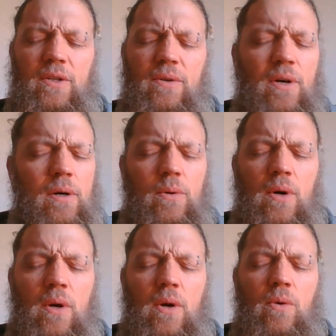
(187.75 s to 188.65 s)
You know
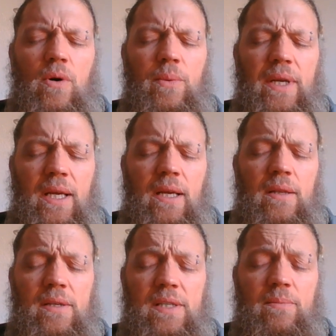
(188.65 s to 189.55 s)
what we need in
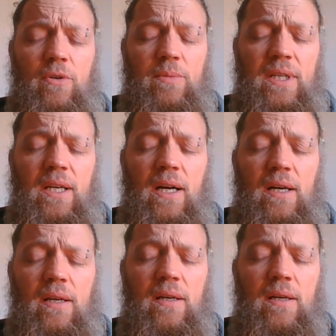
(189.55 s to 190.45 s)
this moment, God.